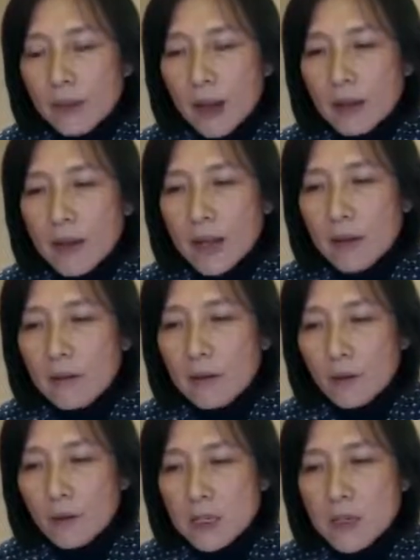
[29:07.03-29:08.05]
And then
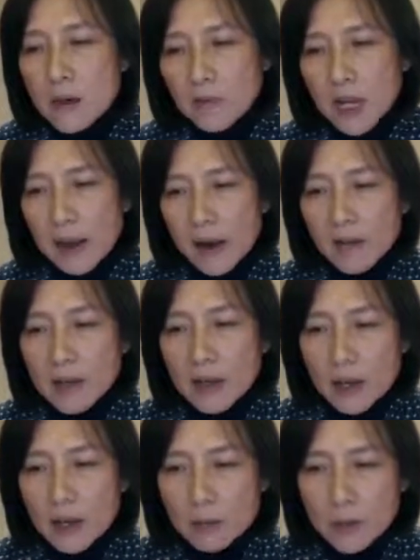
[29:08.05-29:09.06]
the rest of the
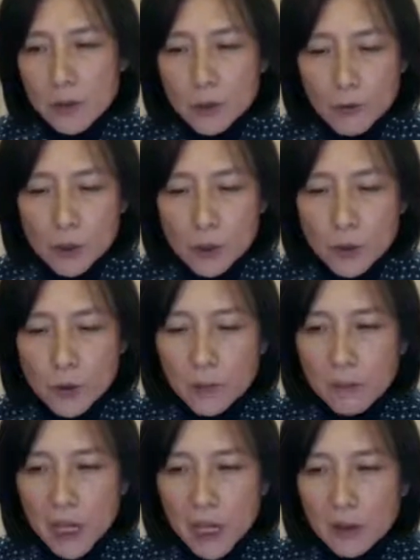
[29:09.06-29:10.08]
area to restore
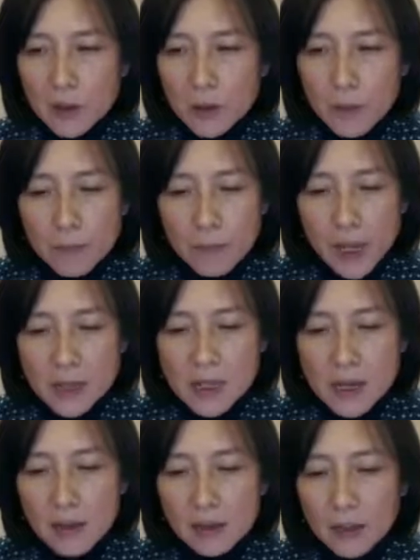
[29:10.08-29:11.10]
meadow by
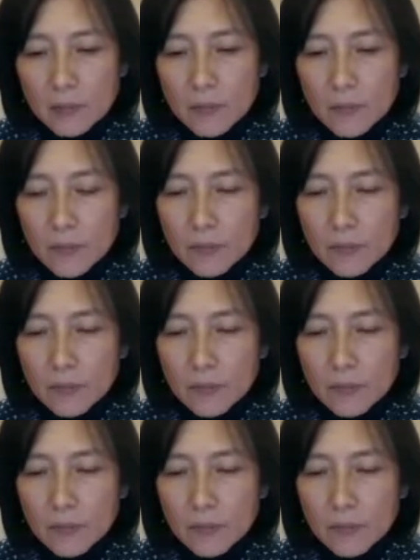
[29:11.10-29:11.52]
sodding.